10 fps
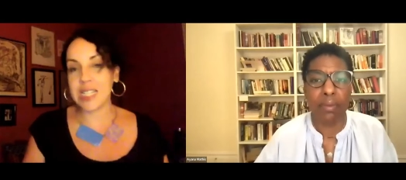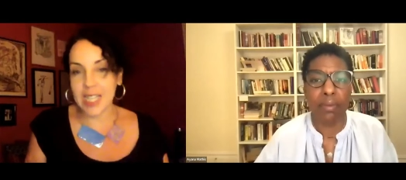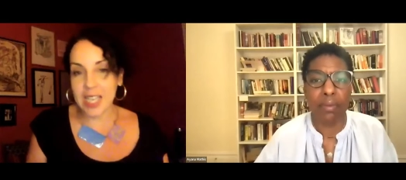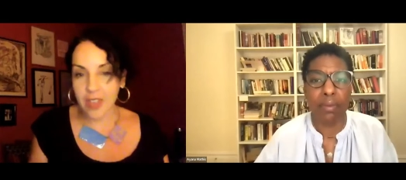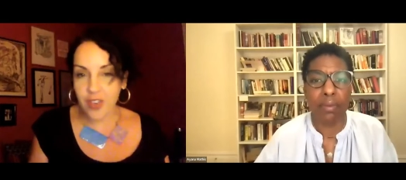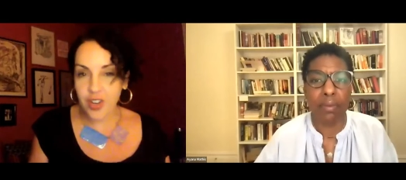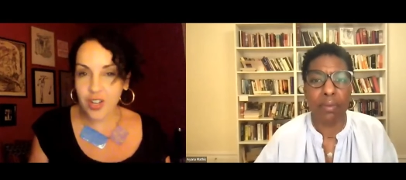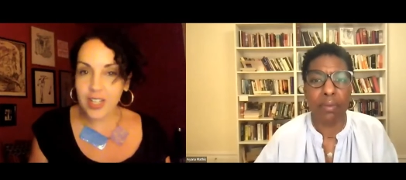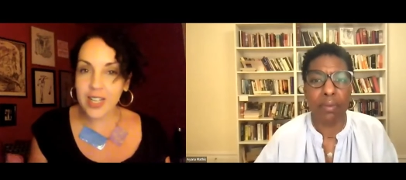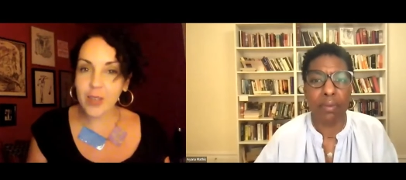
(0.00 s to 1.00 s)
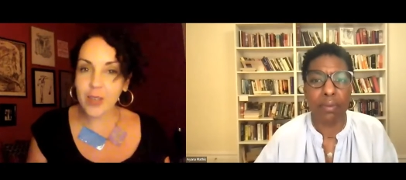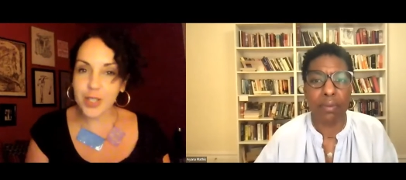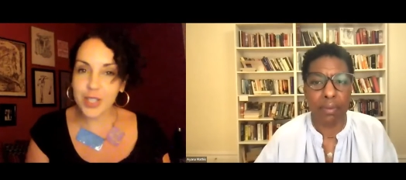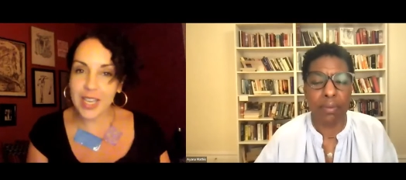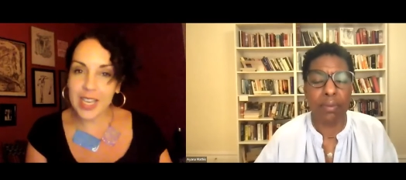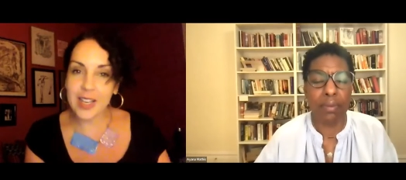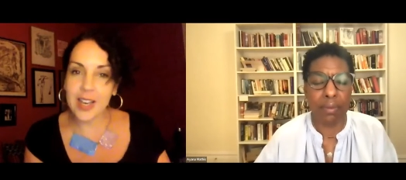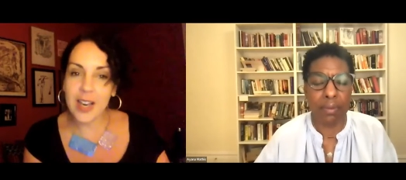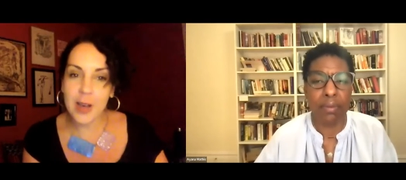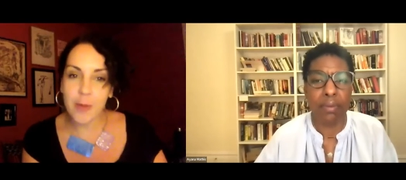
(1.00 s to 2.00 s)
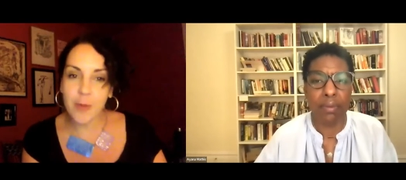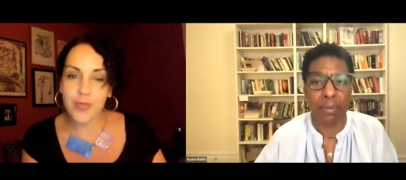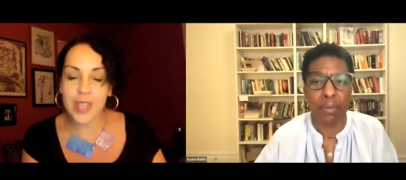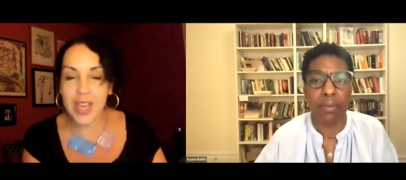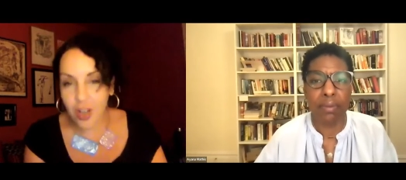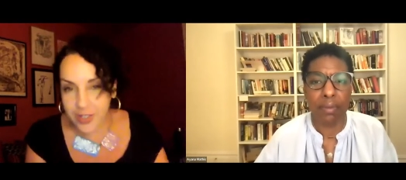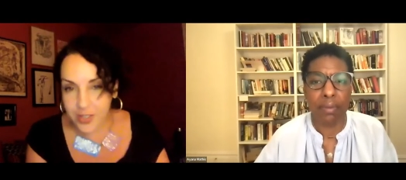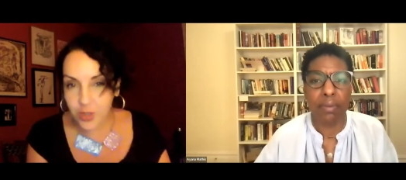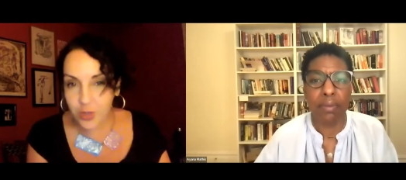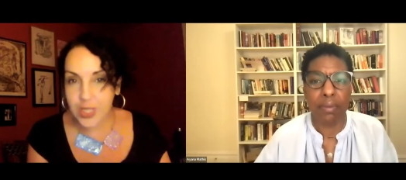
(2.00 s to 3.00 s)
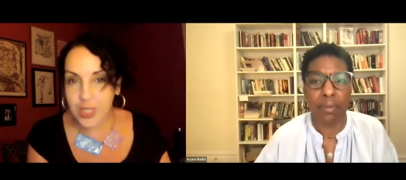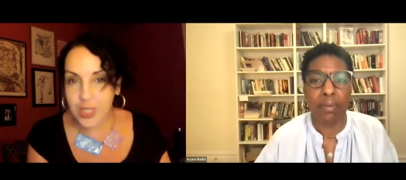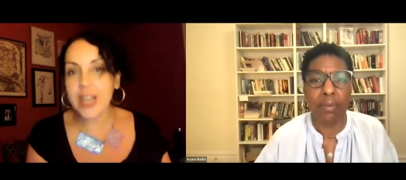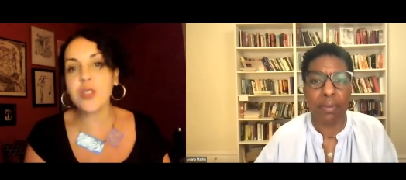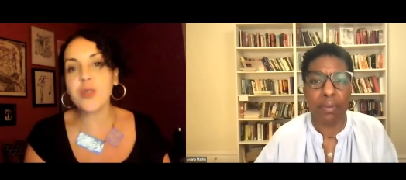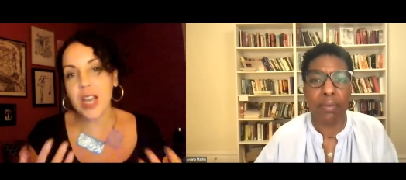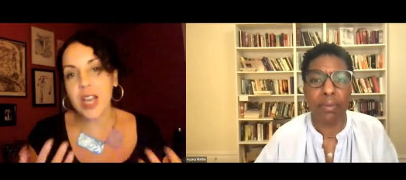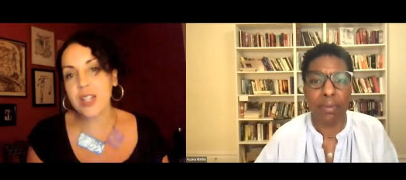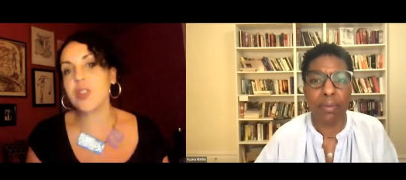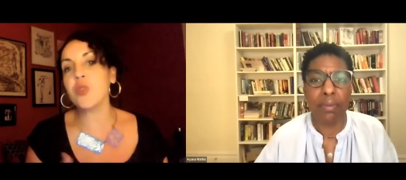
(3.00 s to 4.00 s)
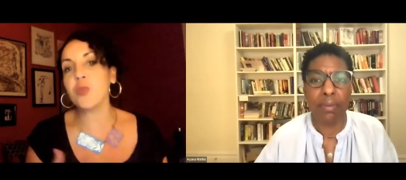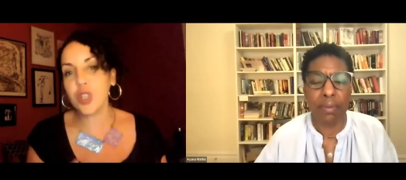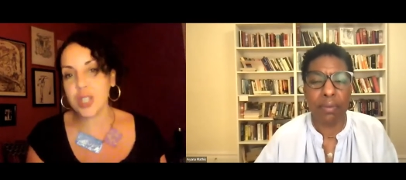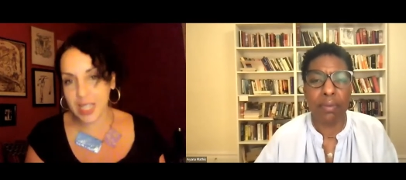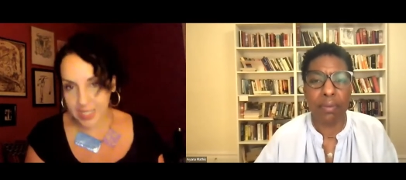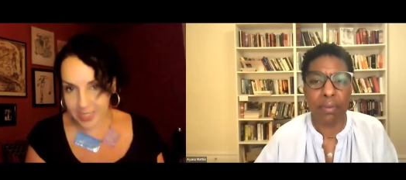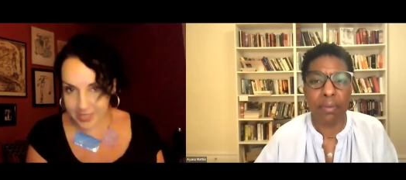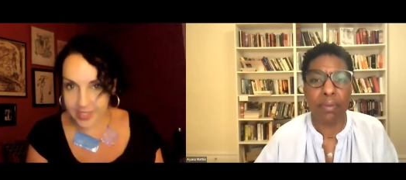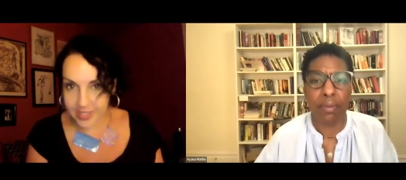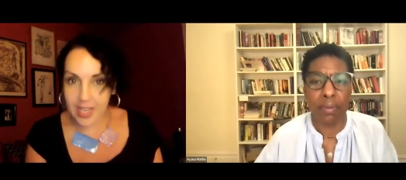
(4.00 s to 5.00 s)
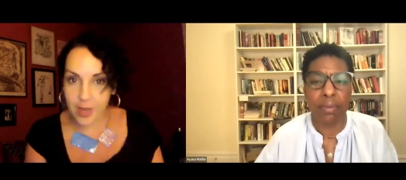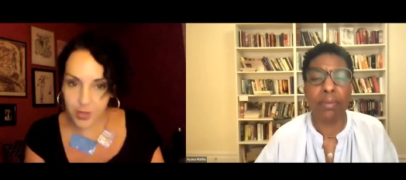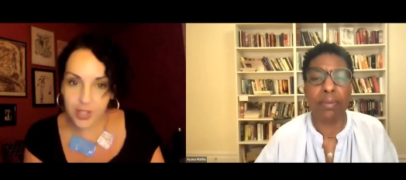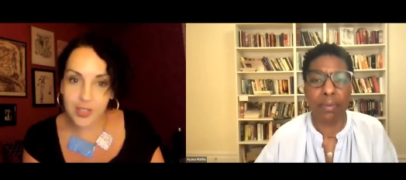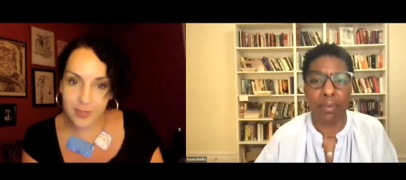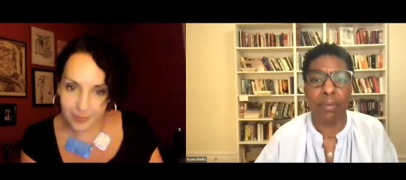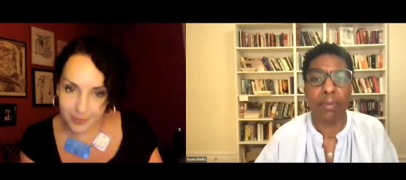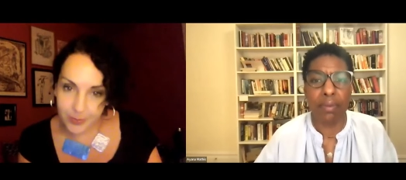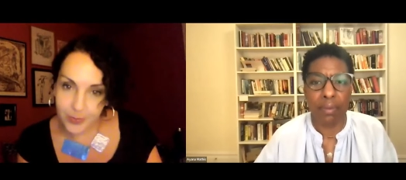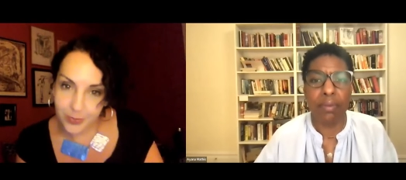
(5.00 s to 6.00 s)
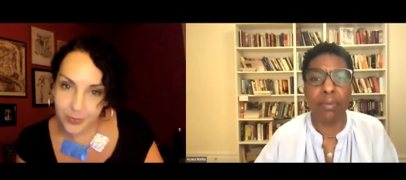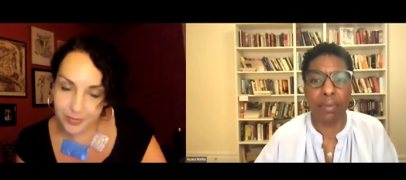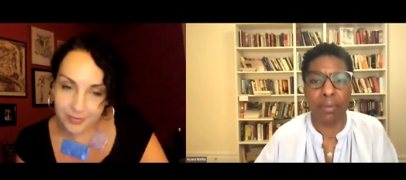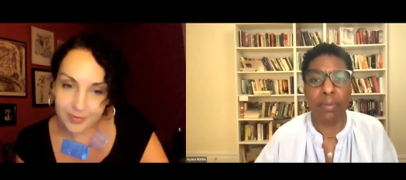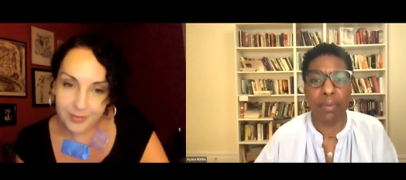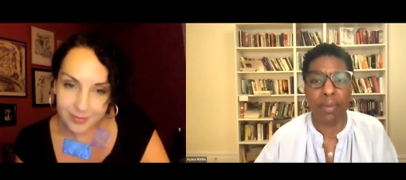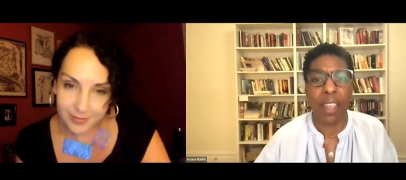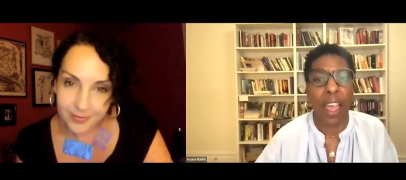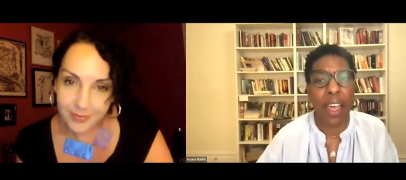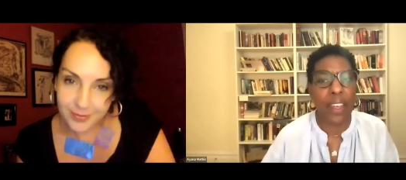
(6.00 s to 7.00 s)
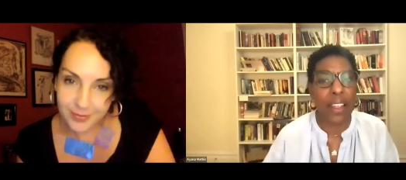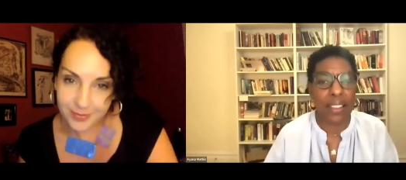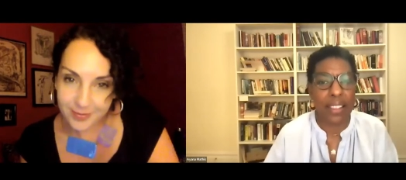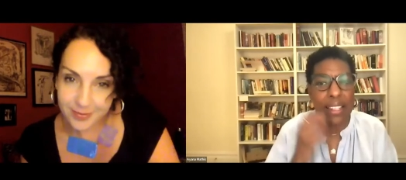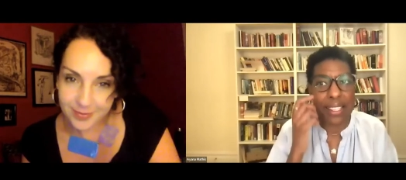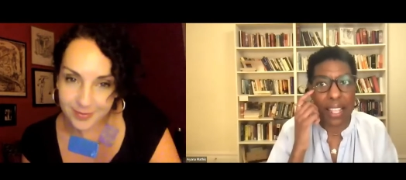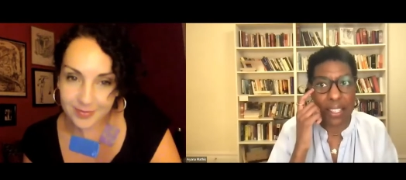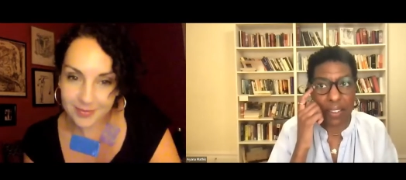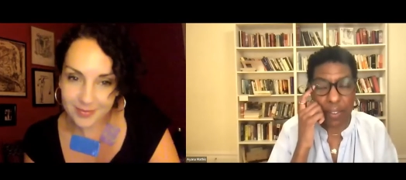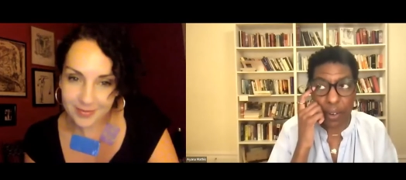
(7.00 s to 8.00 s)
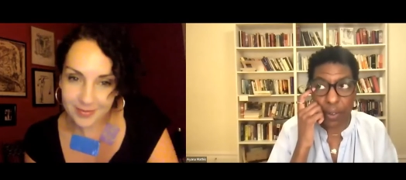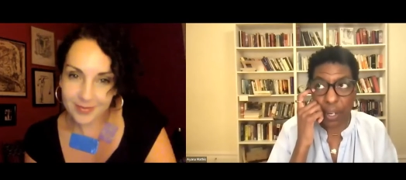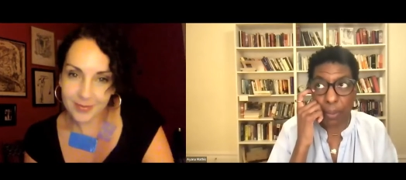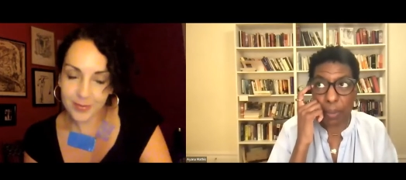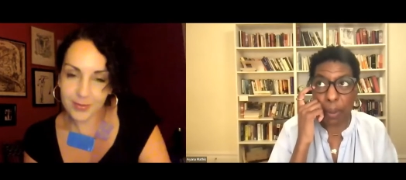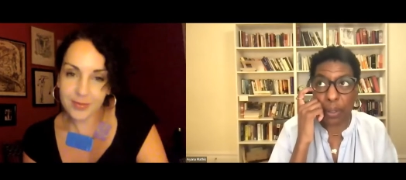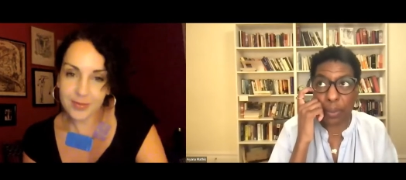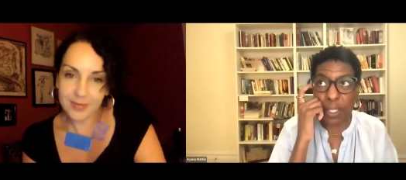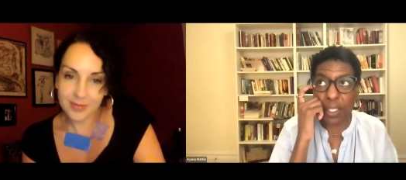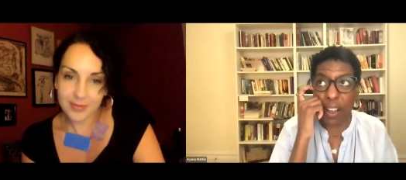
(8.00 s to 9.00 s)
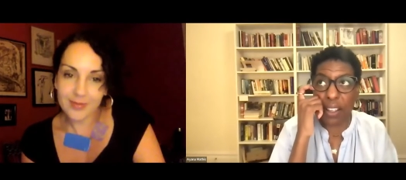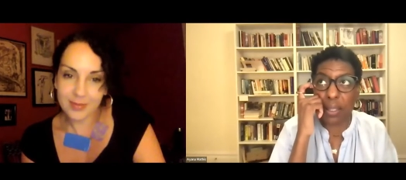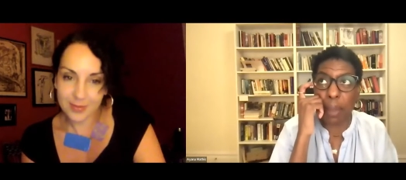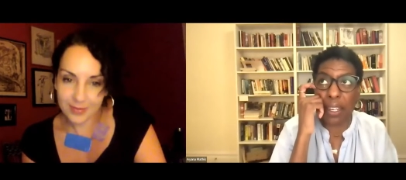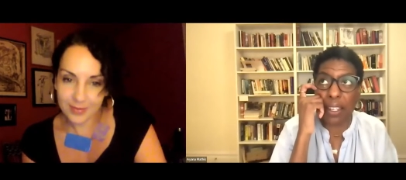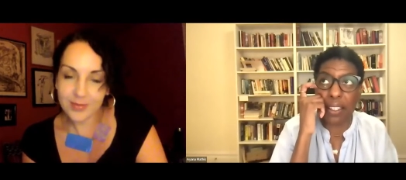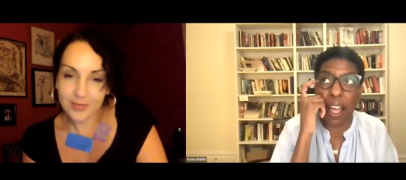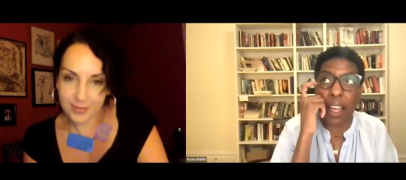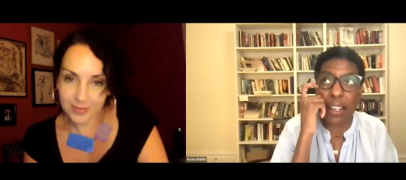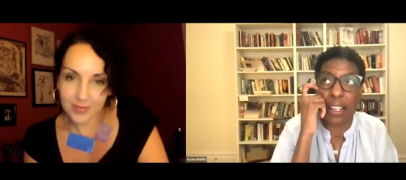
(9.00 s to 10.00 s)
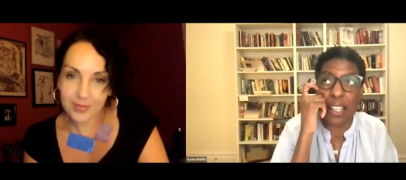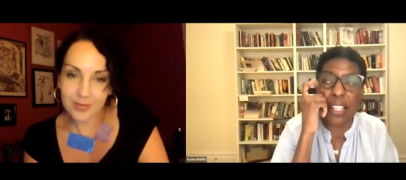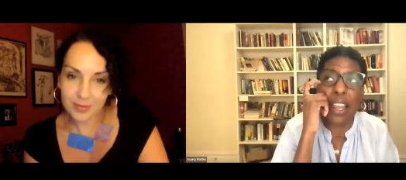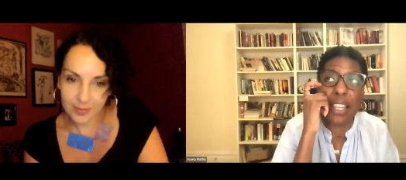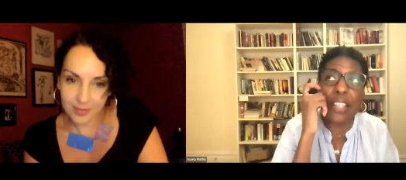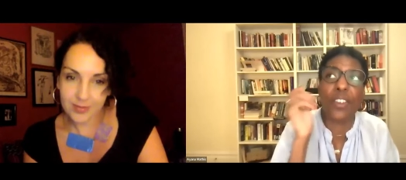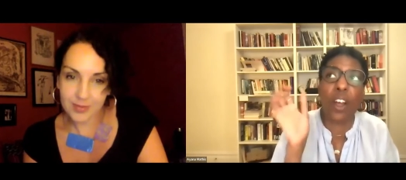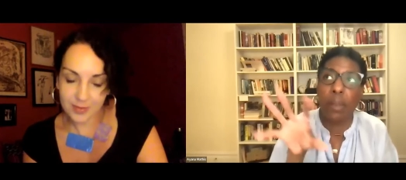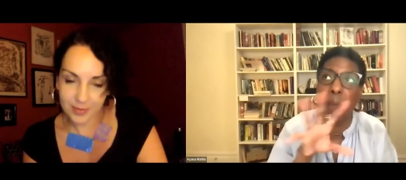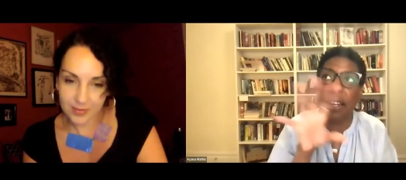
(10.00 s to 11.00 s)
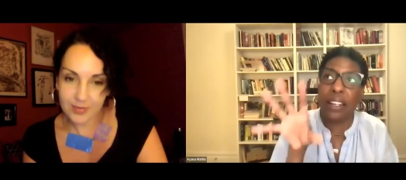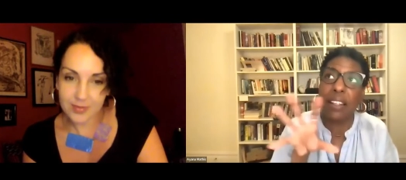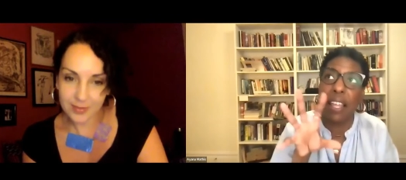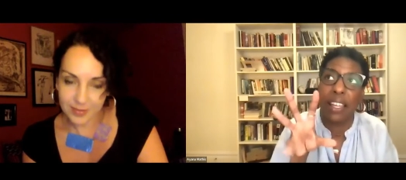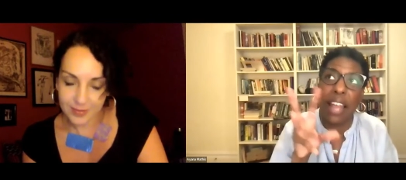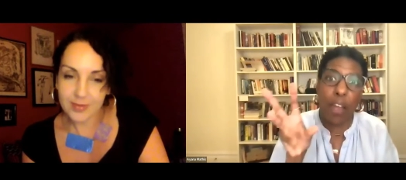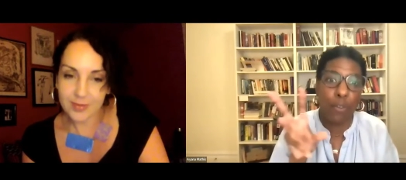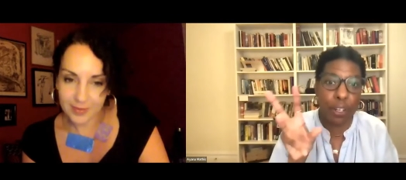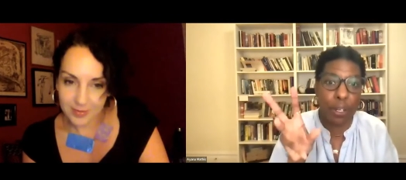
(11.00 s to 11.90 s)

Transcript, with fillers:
Speaker 1: it together. And I feel like um, that also allows for kind of humor and lightness and laughter.
Speaker 2: Mm-hmm yeah that that sense of you know james baldwin talks about it a lot he and he's talking about it in like an african